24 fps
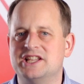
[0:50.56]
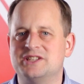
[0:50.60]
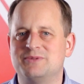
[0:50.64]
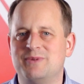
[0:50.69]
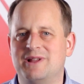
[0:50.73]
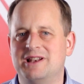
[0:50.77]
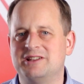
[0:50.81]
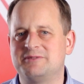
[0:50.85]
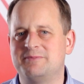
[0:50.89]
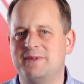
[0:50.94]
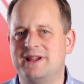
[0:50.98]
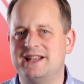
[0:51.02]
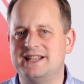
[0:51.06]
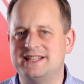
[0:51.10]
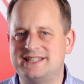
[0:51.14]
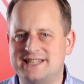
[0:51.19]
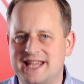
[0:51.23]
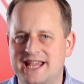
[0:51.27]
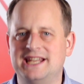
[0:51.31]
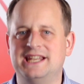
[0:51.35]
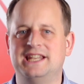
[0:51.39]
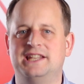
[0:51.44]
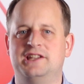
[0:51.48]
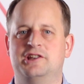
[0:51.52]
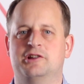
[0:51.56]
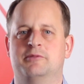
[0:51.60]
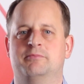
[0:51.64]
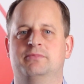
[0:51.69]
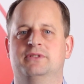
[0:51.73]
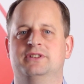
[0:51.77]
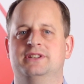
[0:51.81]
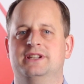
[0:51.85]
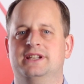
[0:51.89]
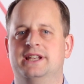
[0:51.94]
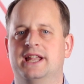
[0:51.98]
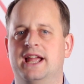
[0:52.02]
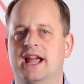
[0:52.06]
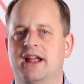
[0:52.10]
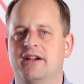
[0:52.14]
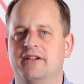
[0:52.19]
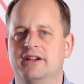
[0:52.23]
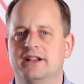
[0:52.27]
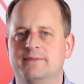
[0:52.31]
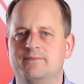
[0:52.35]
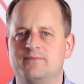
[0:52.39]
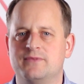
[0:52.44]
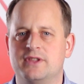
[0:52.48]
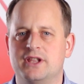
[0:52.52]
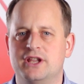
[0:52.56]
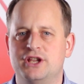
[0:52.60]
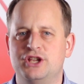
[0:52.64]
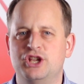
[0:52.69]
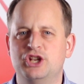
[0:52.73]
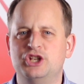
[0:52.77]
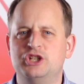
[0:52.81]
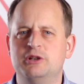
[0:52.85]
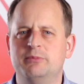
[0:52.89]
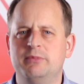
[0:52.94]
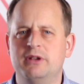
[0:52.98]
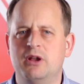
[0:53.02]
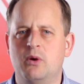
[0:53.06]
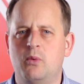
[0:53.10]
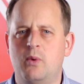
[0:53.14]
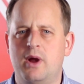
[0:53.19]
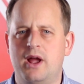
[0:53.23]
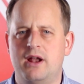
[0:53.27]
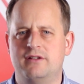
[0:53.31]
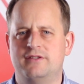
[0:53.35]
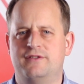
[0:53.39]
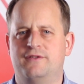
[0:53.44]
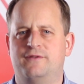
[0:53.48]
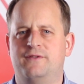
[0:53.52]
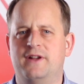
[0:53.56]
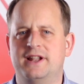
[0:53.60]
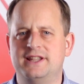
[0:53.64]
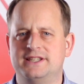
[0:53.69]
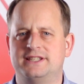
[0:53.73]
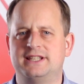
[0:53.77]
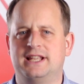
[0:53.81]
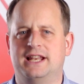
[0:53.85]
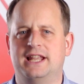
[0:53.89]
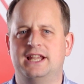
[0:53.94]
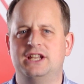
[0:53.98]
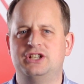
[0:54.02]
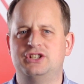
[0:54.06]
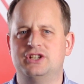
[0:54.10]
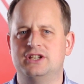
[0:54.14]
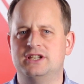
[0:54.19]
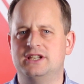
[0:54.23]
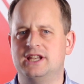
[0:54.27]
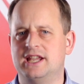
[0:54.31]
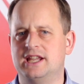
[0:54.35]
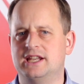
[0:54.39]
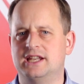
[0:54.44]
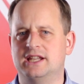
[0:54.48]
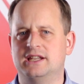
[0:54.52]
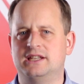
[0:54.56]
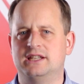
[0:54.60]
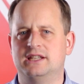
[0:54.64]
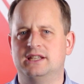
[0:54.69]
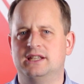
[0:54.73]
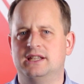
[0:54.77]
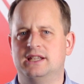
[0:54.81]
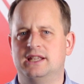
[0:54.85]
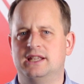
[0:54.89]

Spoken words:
As well as maintaining your bunded area, you should be aware of the ventilation needed